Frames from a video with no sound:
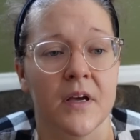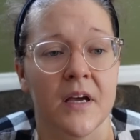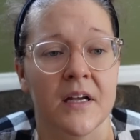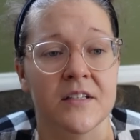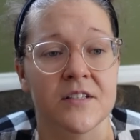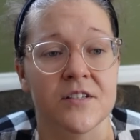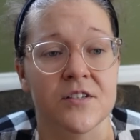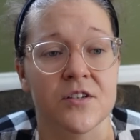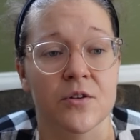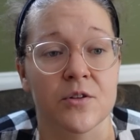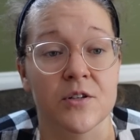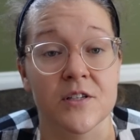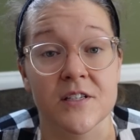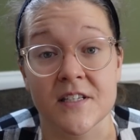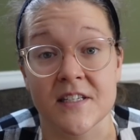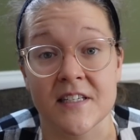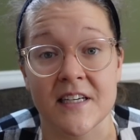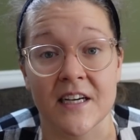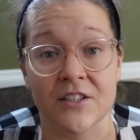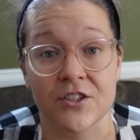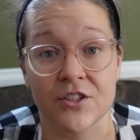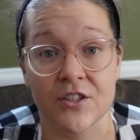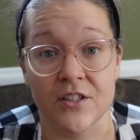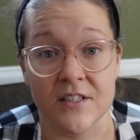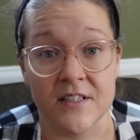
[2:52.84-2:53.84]
And so this is
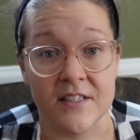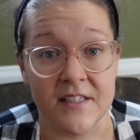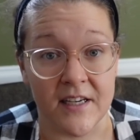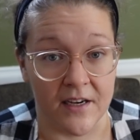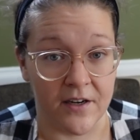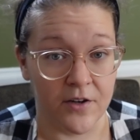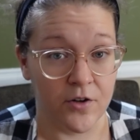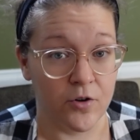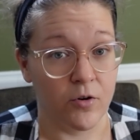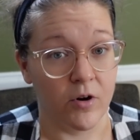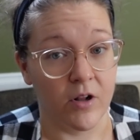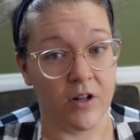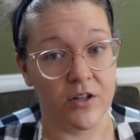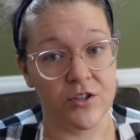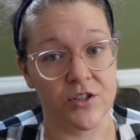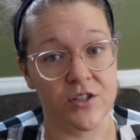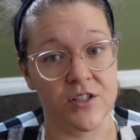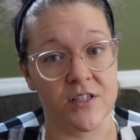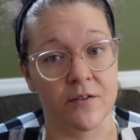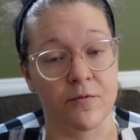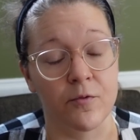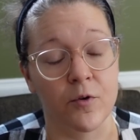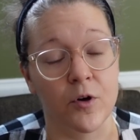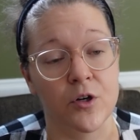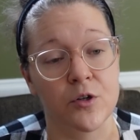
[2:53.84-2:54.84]
actually the second
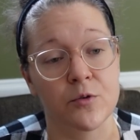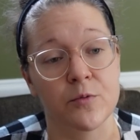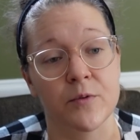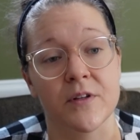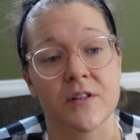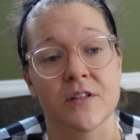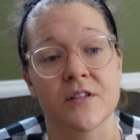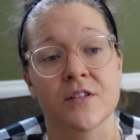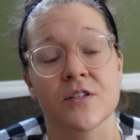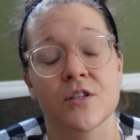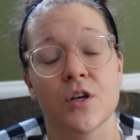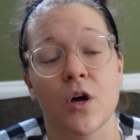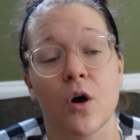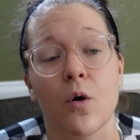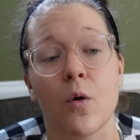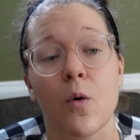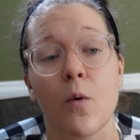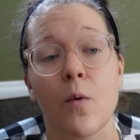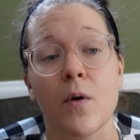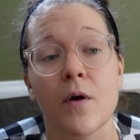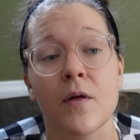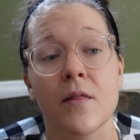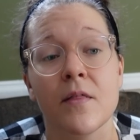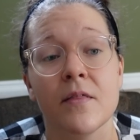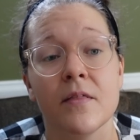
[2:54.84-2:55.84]
neurologist I've worked with.
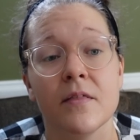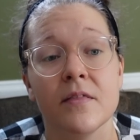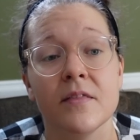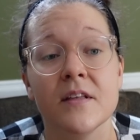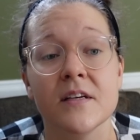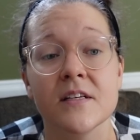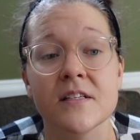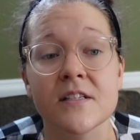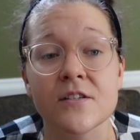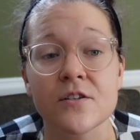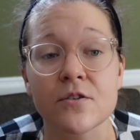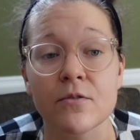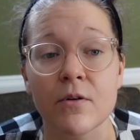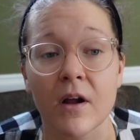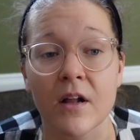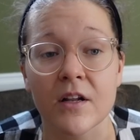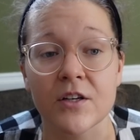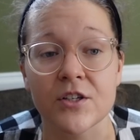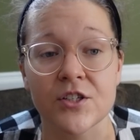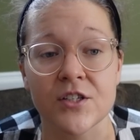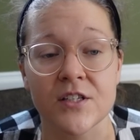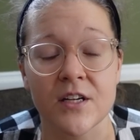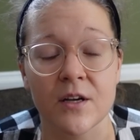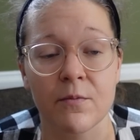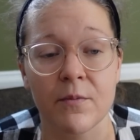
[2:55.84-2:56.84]
So this
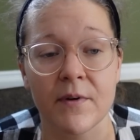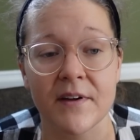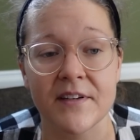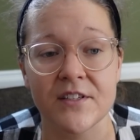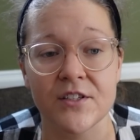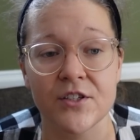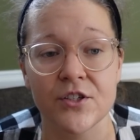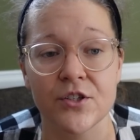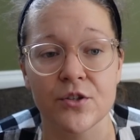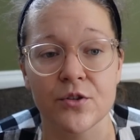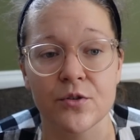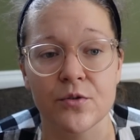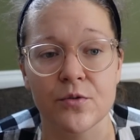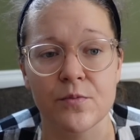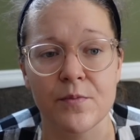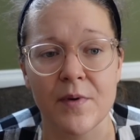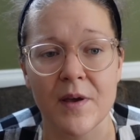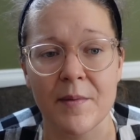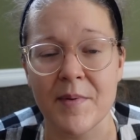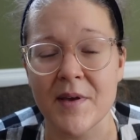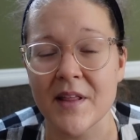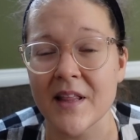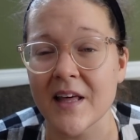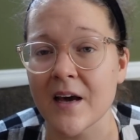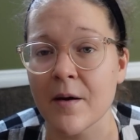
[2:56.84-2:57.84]
neurologist I went to
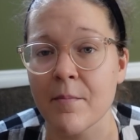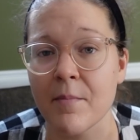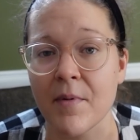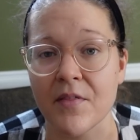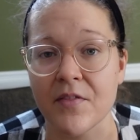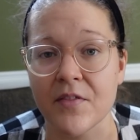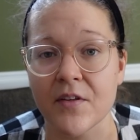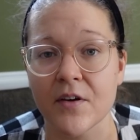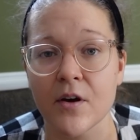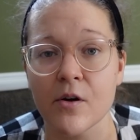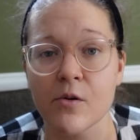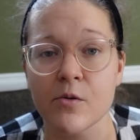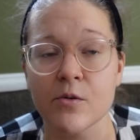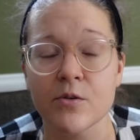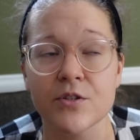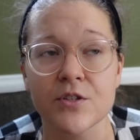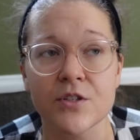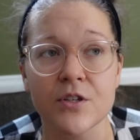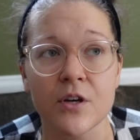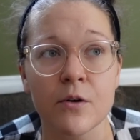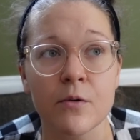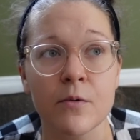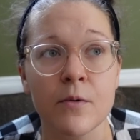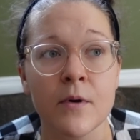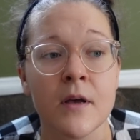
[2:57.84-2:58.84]
maybe like a month ago or
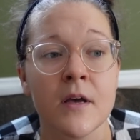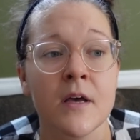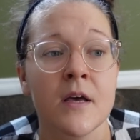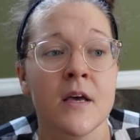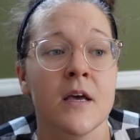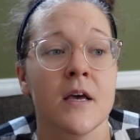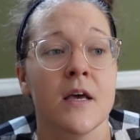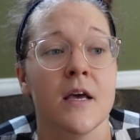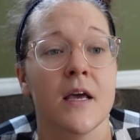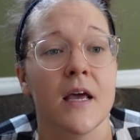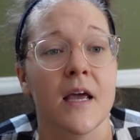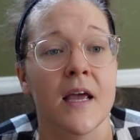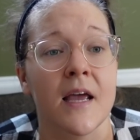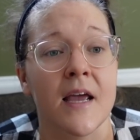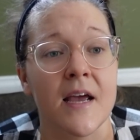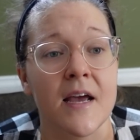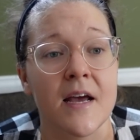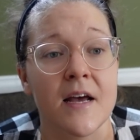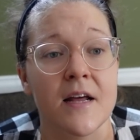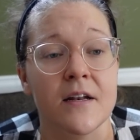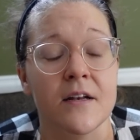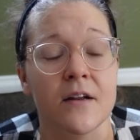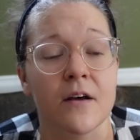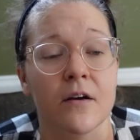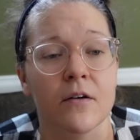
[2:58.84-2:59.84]
so,
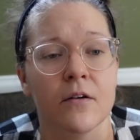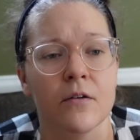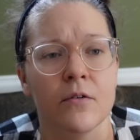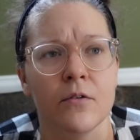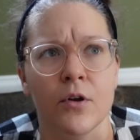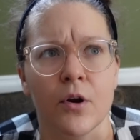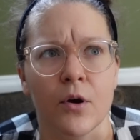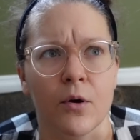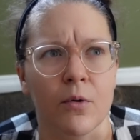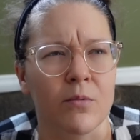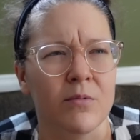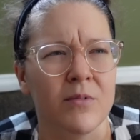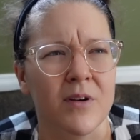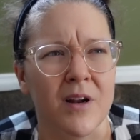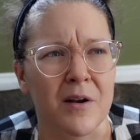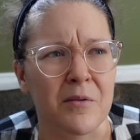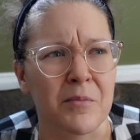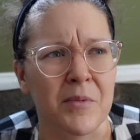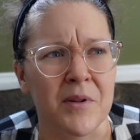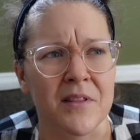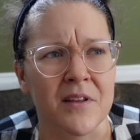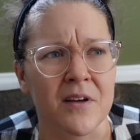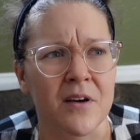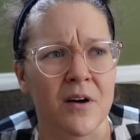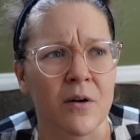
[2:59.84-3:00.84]
and no, not a
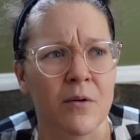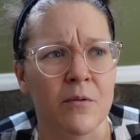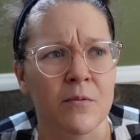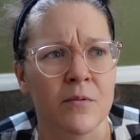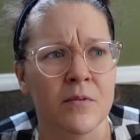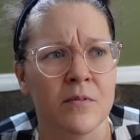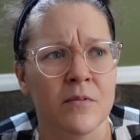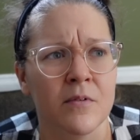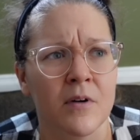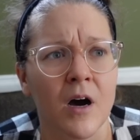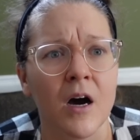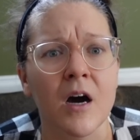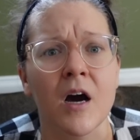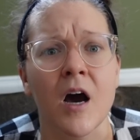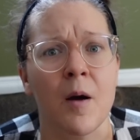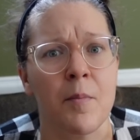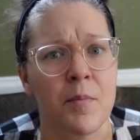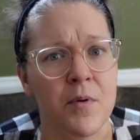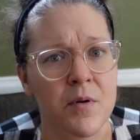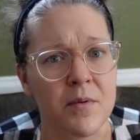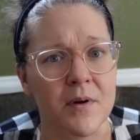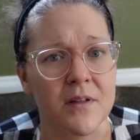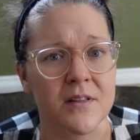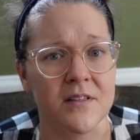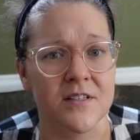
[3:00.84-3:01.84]
month ago, a
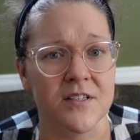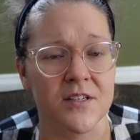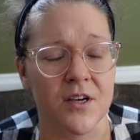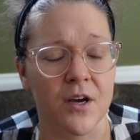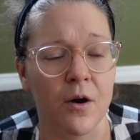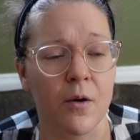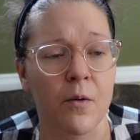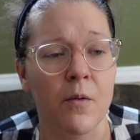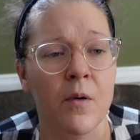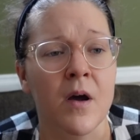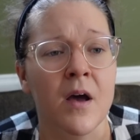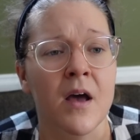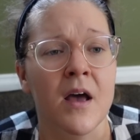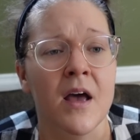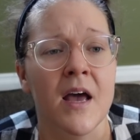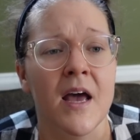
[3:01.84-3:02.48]
couple months ago.